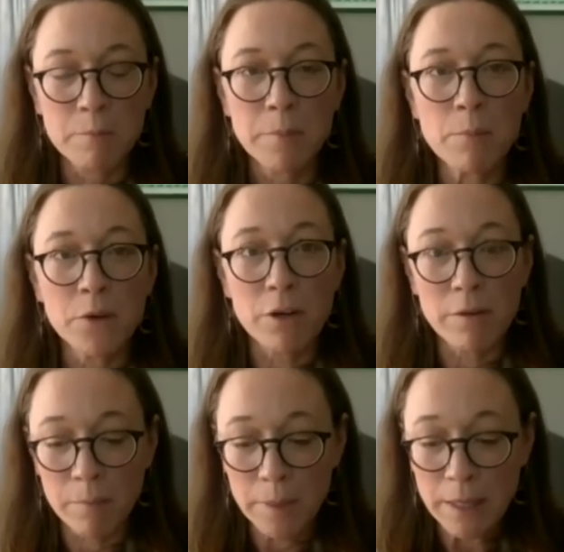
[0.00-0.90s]
be
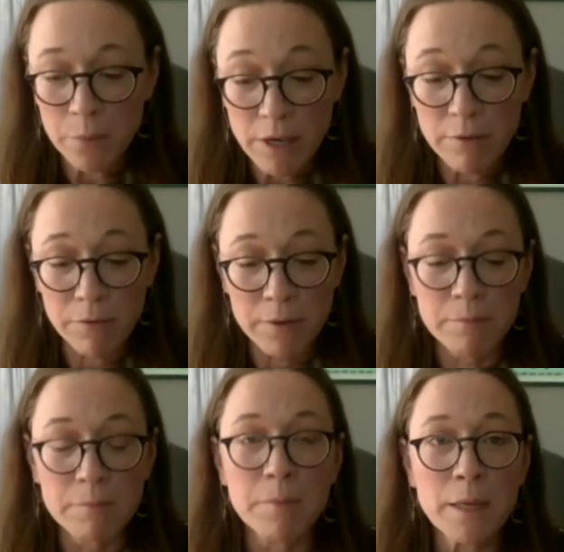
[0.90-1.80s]
brief,
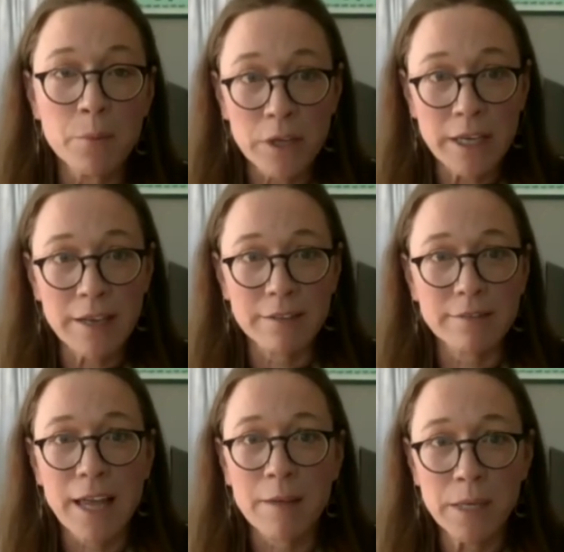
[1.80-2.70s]
be brilliant,
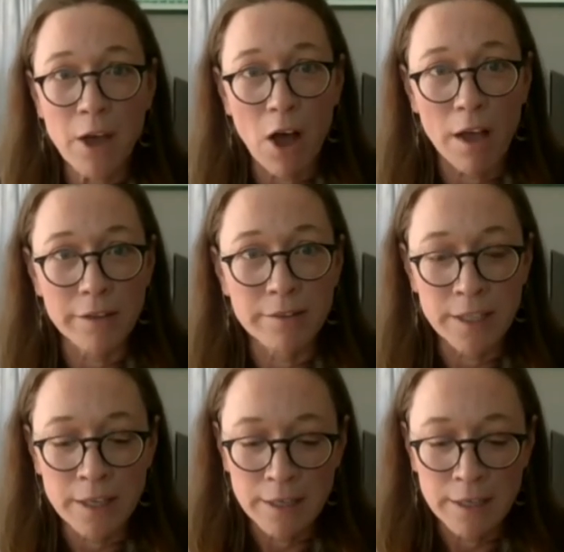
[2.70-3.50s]
and be gone.